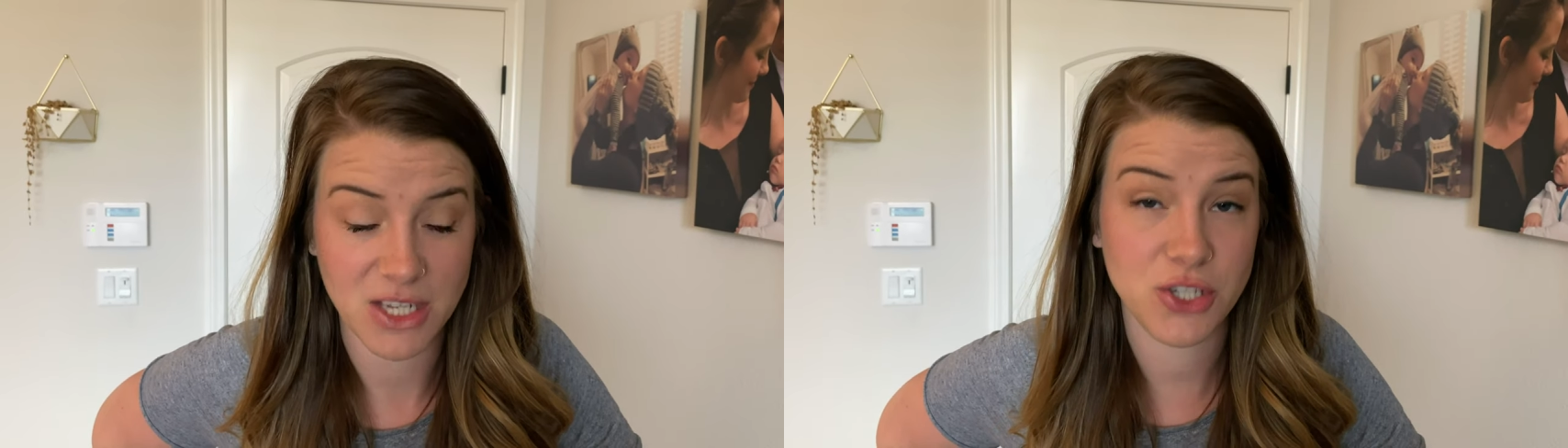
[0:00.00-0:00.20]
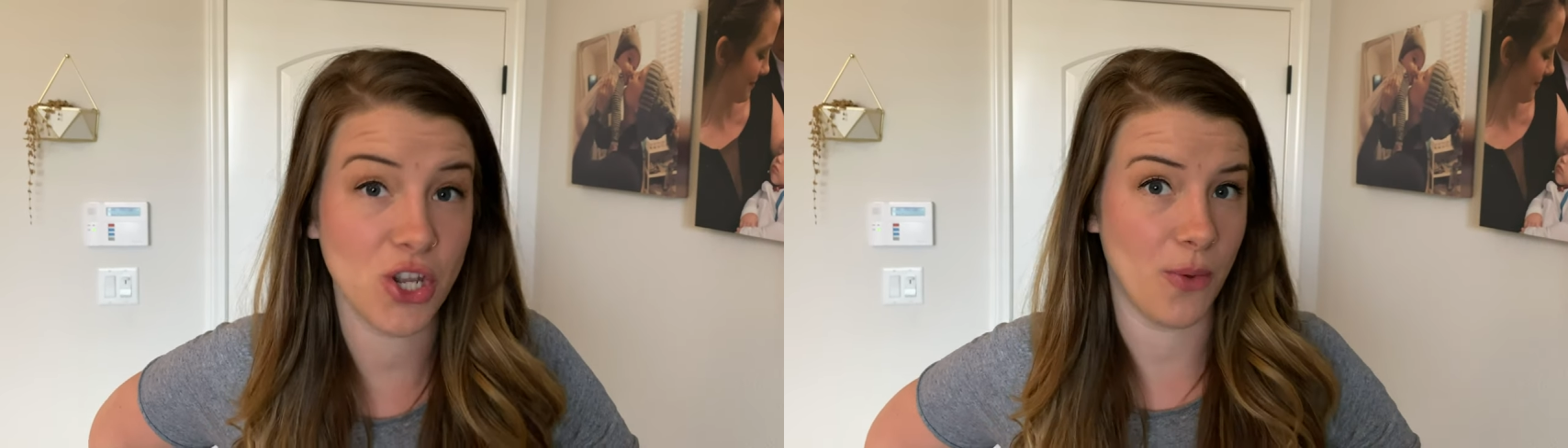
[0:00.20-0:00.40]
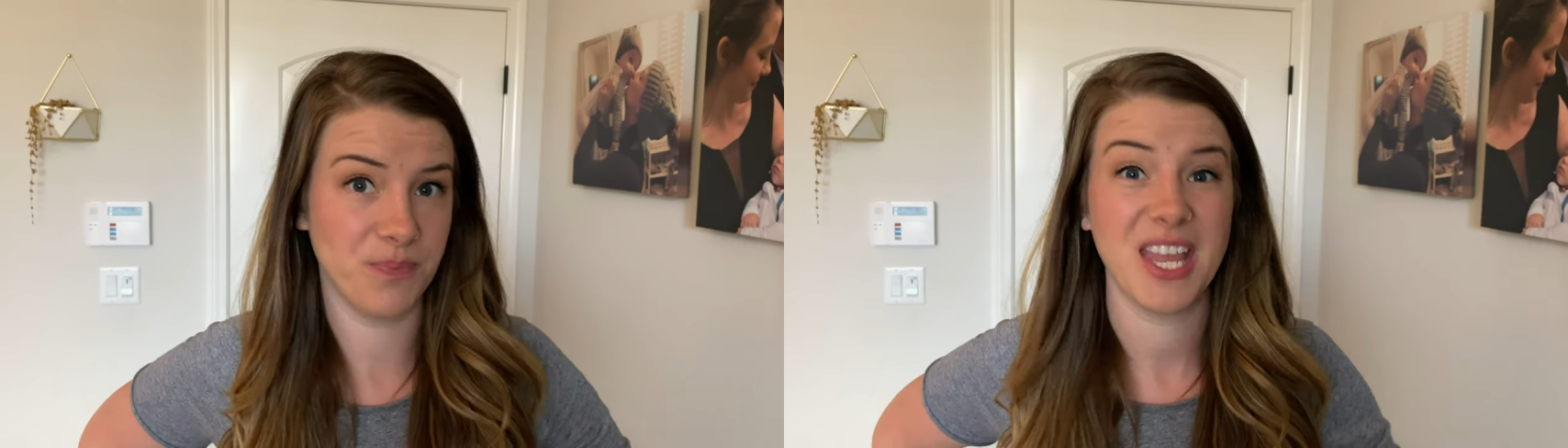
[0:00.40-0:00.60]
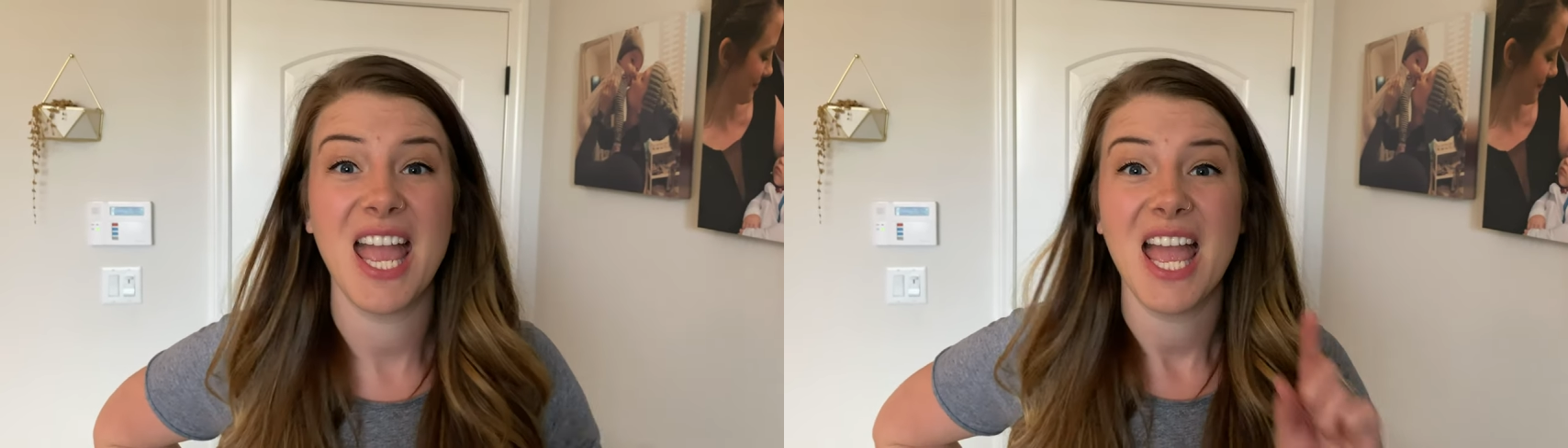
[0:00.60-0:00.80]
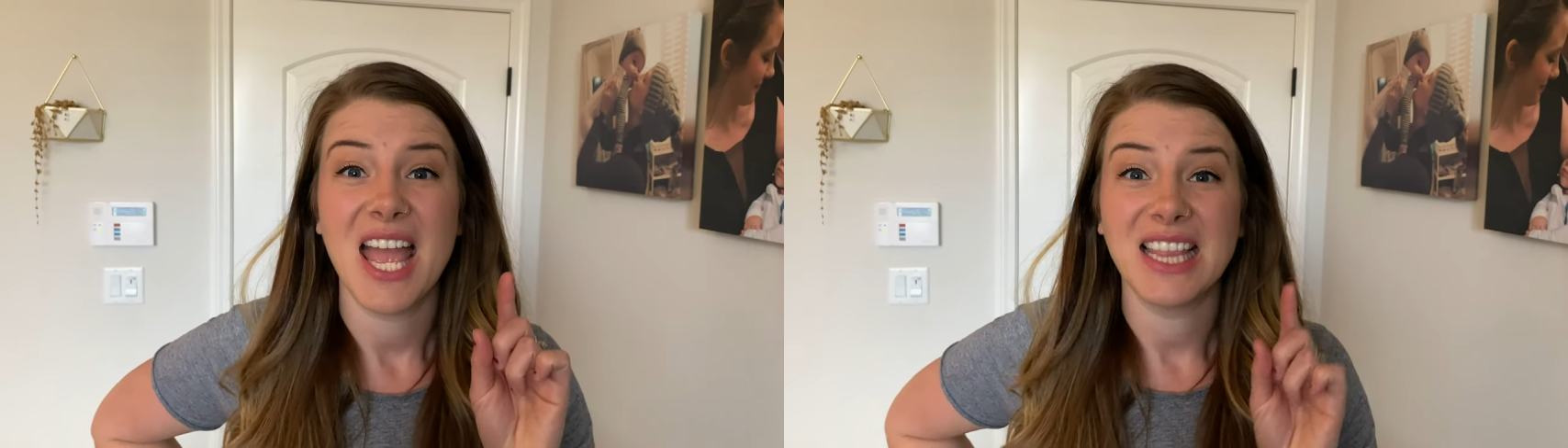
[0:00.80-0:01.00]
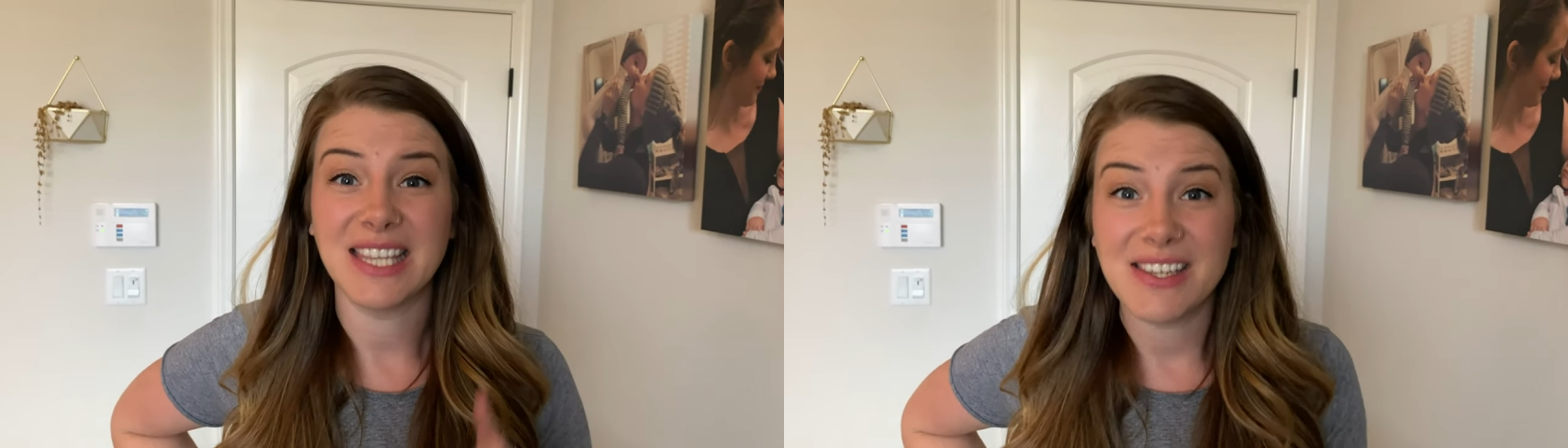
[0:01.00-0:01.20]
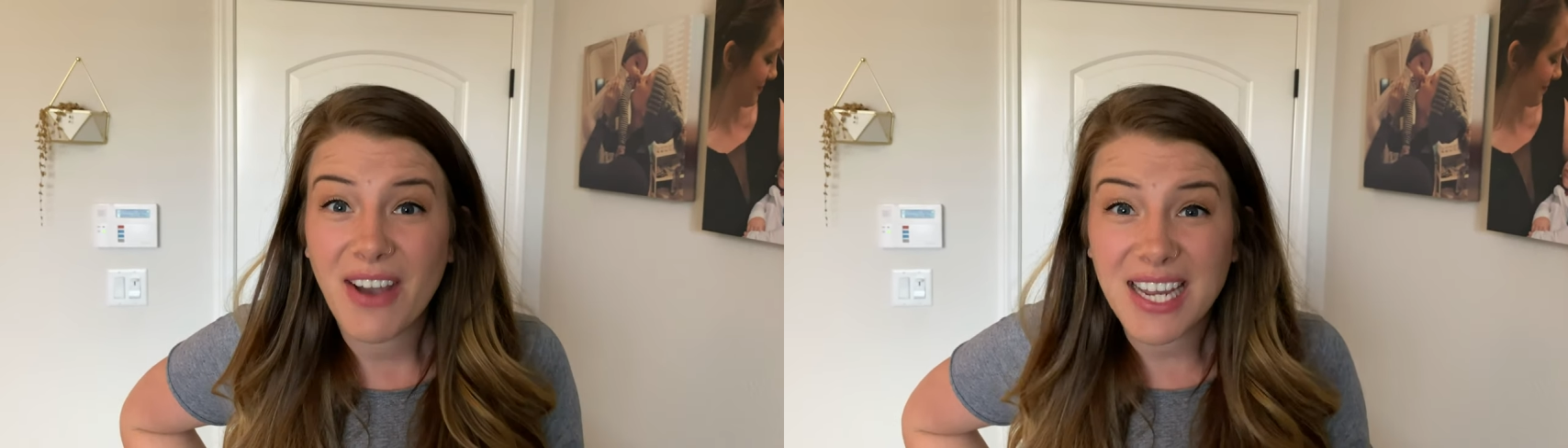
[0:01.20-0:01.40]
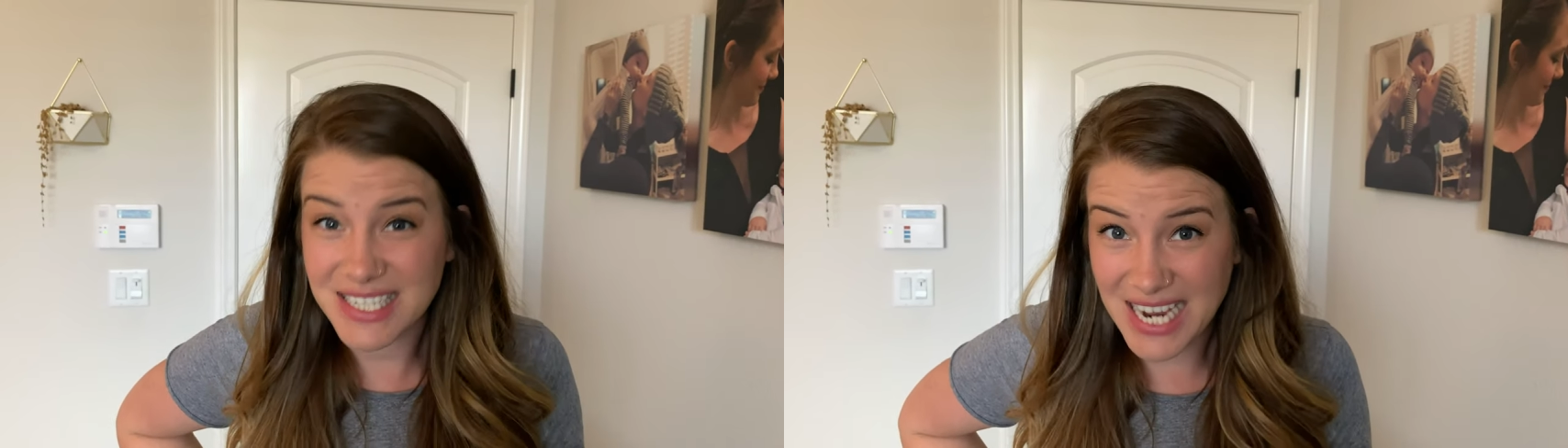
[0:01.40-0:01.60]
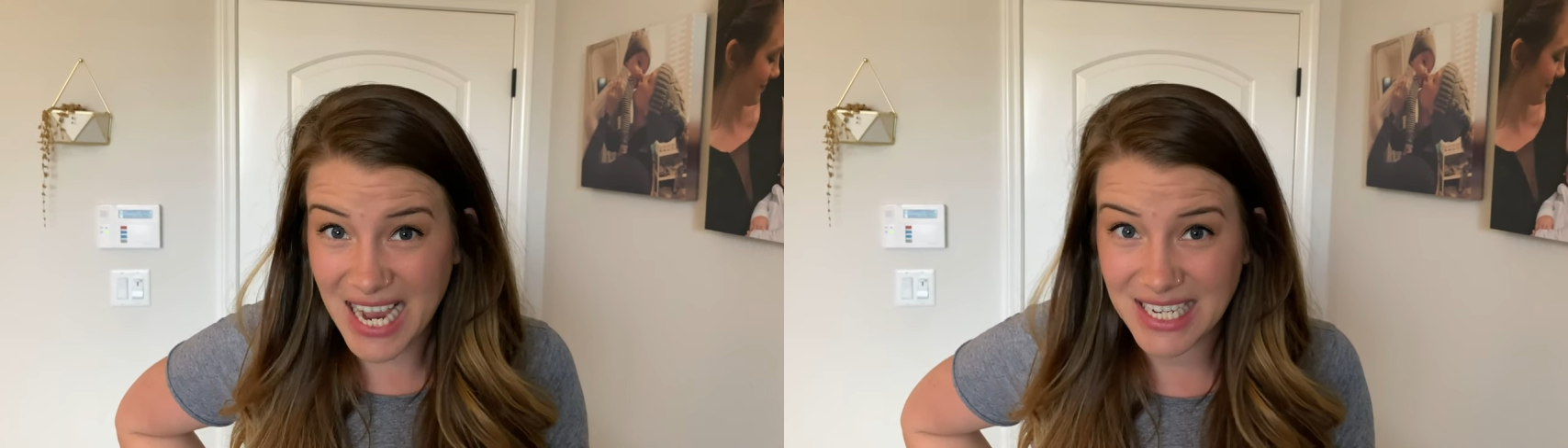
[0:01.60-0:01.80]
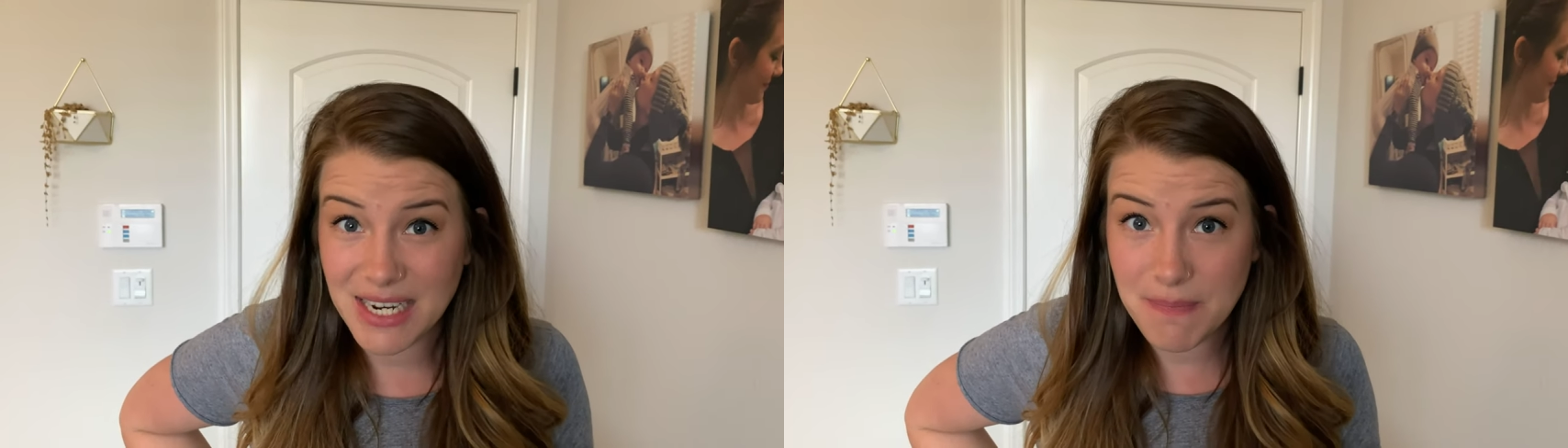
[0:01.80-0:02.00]
So Levi and
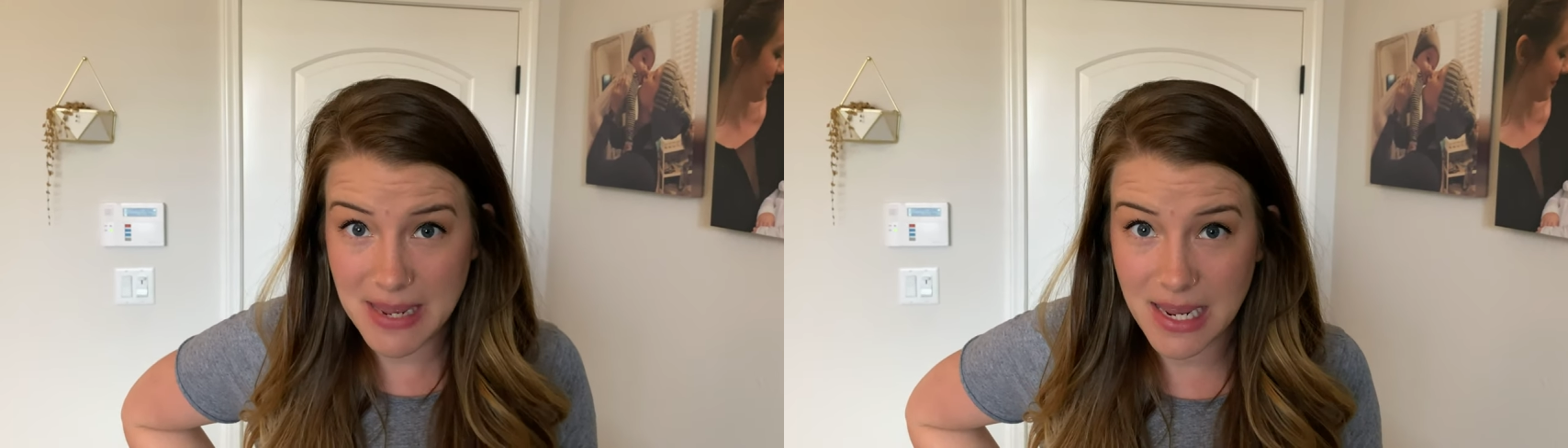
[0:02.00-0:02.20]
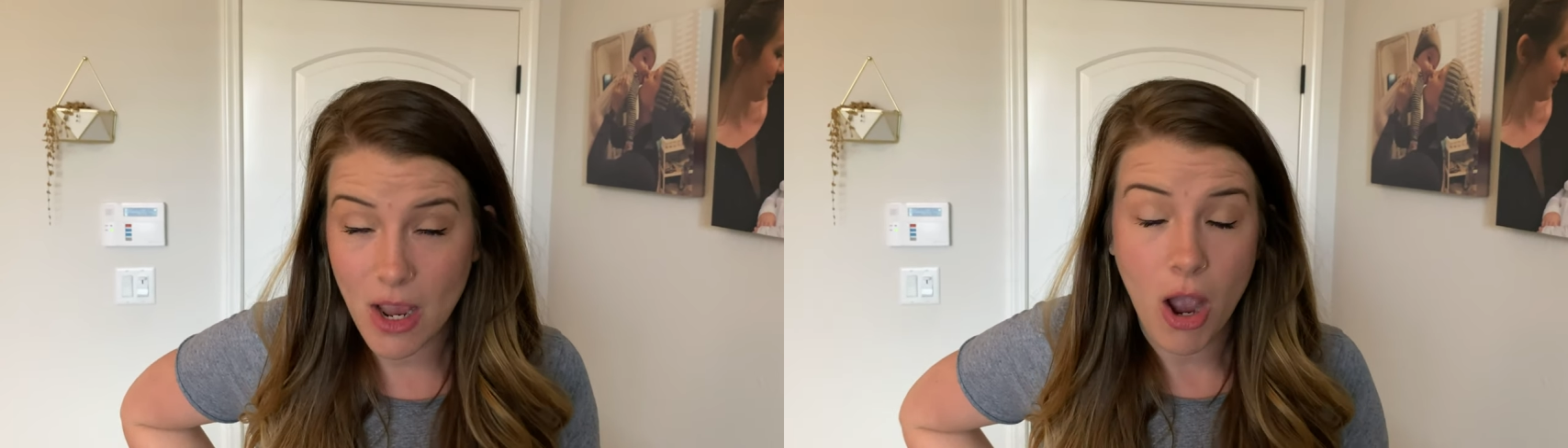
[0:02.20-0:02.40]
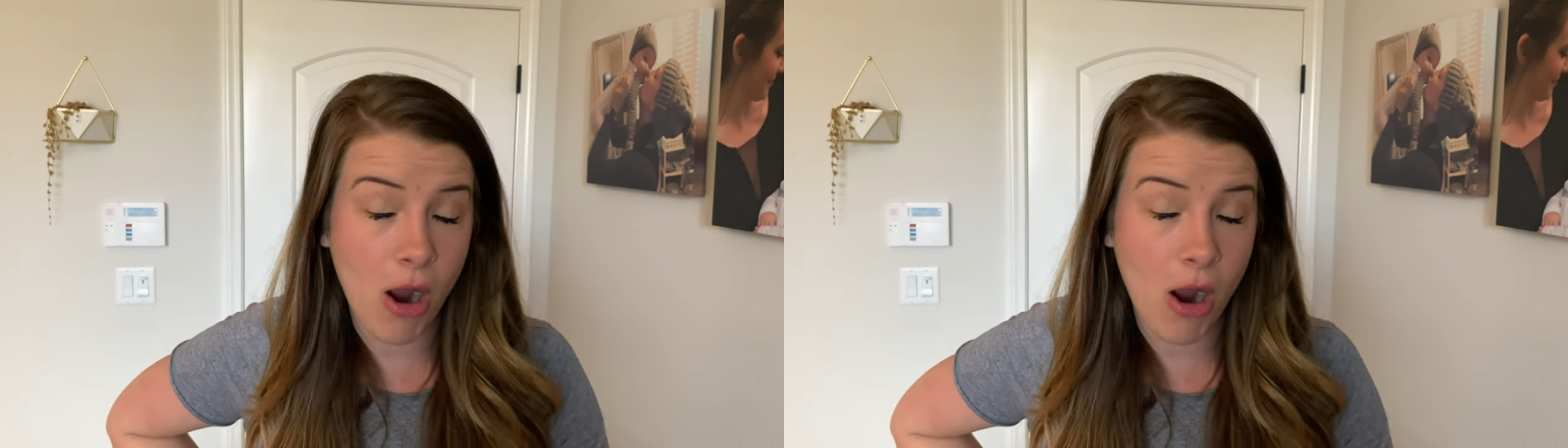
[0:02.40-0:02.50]
Daddy and me